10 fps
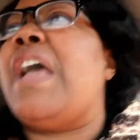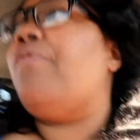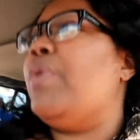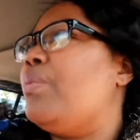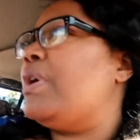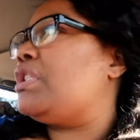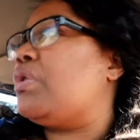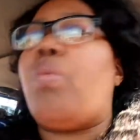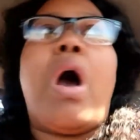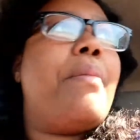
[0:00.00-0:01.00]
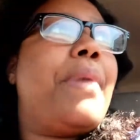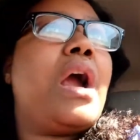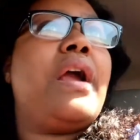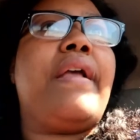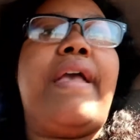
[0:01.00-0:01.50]
say we went to
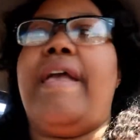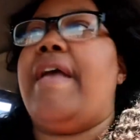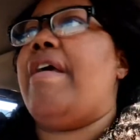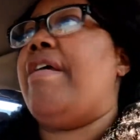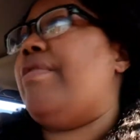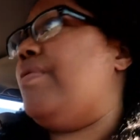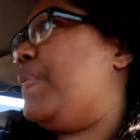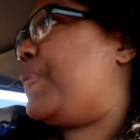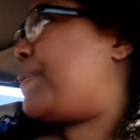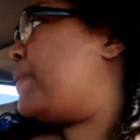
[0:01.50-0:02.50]
Walmart and